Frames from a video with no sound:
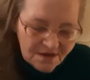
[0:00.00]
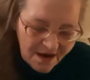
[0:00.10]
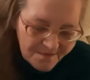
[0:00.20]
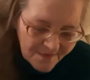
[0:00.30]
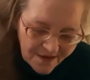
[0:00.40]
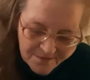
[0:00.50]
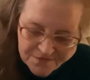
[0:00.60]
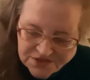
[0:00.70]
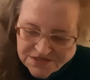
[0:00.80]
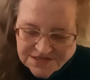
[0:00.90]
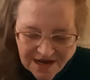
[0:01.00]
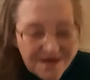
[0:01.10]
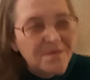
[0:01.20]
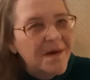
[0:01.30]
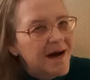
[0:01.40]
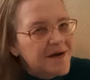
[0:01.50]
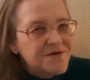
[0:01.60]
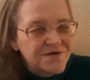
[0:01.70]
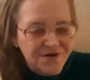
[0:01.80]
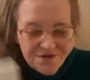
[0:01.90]
I'm I'm just not a
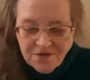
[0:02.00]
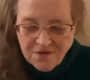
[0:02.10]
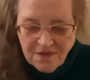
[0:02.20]
modern girl.